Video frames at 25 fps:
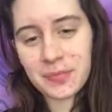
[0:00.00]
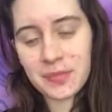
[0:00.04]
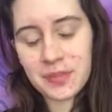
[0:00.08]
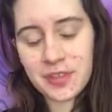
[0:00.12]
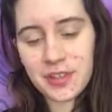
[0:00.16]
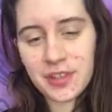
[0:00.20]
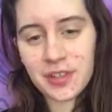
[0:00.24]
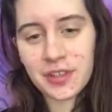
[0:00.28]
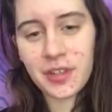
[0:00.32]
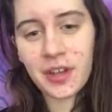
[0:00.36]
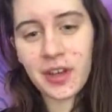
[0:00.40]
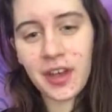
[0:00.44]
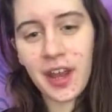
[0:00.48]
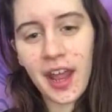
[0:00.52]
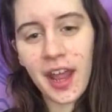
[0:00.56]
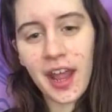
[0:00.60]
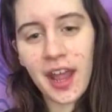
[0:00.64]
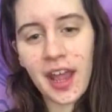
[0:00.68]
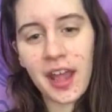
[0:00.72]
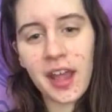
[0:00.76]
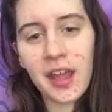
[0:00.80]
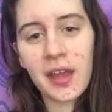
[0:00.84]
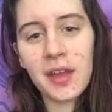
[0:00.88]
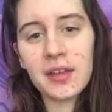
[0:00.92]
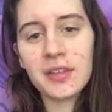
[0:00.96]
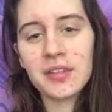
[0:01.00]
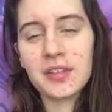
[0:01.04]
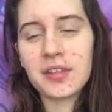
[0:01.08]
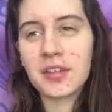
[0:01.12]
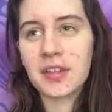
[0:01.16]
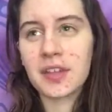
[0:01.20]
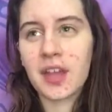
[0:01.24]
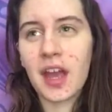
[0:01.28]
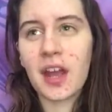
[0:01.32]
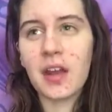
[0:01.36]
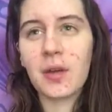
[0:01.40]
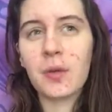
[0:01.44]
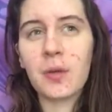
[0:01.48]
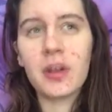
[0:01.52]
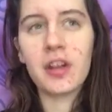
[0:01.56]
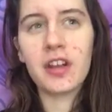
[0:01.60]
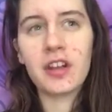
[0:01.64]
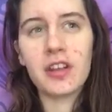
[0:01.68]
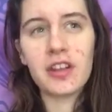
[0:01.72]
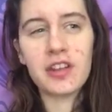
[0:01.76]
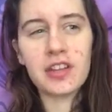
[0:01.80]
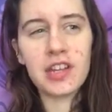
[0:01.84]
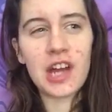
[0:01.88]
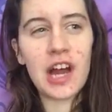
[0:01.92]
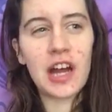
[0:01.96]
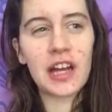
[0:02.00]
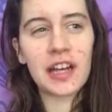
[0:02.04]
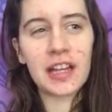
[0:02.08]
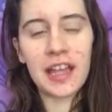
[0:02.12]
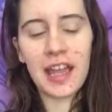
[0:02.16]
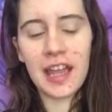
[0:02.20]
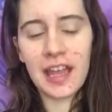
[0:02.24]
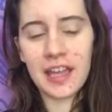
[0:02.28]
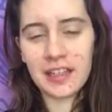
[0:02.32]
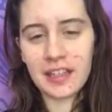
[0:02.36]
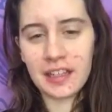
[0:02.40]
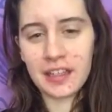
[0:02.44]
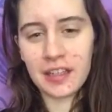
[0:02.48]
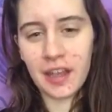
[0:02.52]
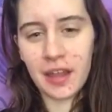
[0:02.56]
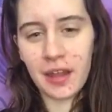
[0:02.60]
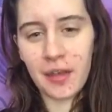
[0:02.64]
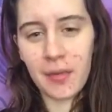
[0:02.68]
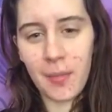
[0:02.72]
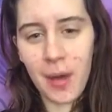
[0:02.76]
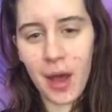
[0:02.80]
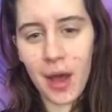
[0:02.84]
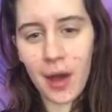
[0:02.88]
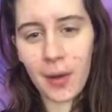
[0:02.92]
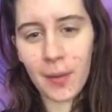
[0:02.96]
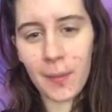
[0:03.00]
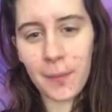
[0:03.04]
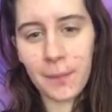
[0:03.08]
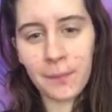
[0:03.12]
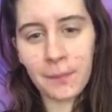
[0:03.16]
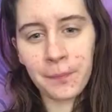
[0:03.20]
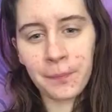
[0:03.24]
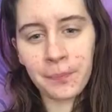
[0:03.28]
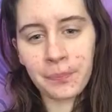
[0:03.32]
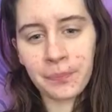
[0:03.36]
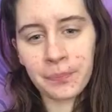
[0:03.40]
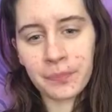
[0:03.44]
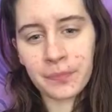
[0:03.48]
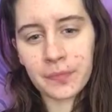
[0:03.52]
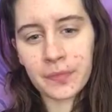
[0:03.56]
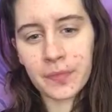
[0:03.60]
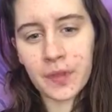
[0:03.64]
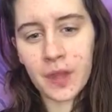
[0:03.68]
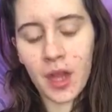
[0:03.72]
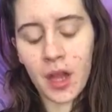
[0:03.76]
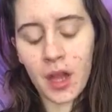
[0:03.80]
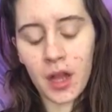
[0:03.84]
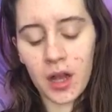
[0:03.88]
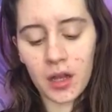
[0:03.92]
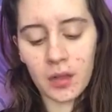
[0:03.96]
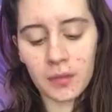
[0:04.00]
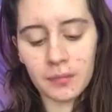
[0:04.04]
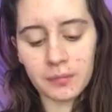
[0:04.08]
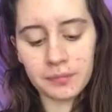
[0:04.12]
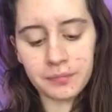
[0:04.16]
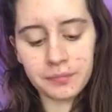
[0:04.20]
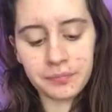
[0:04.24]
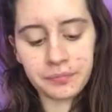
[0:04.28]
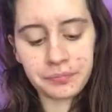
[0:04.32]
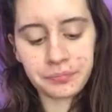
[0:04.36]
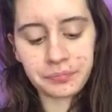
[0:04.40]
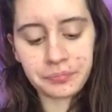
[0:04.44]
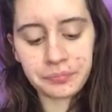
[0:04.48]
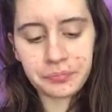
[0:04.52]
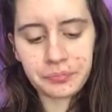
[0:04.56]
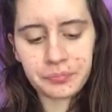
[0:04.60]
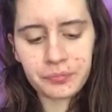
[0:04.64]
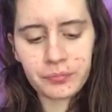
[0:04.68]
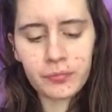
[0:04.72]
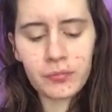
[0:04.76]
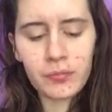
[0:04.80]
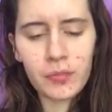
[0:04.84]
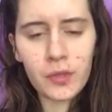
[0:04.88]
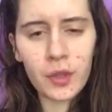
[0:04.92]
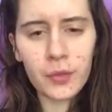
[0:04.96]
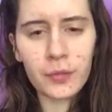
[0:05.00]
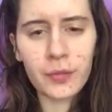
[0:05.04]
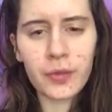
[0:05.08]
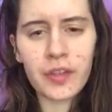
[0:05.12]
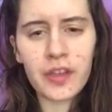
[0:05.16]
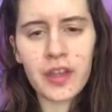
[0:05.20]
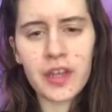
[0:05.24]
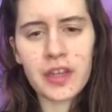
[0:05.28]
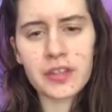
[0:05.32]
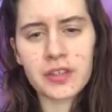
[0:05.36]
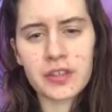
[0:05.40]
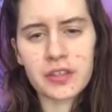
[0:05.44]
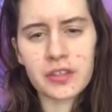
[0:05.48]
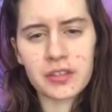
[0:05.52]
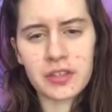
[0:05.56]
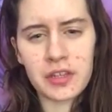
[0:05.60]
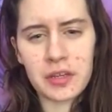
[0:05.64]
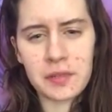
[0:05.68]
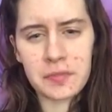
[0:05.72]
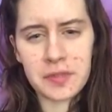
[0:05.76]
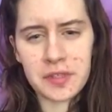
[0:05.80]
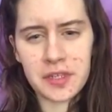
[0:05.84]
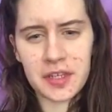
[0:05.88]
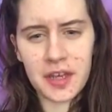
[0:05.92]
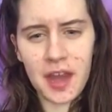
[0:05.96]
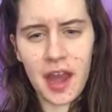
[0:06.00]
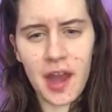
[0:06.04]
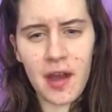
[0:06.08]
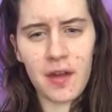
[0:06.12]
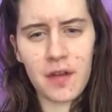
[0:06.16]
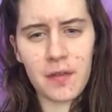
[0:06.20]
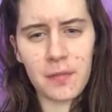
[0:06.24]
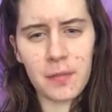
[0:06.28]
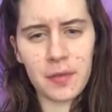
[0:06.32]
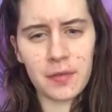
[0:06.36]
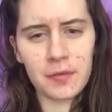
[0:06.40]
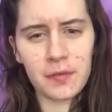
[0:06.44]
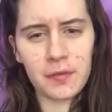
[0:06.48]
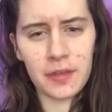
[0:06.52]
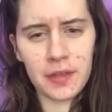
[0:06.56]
So today I just kind of wanted to talk candidly about um, relationships and how I've been